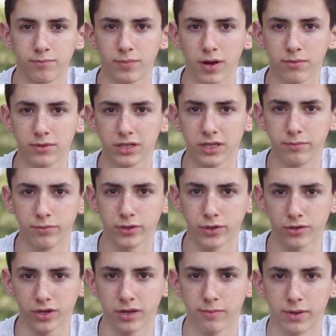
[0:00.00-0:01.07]
bubbly,
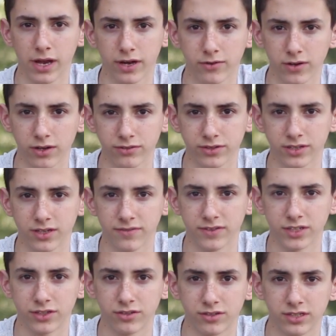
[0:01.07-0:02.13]
blurry background stuff
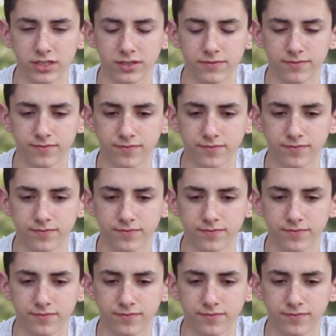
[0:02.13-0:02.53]
that you see.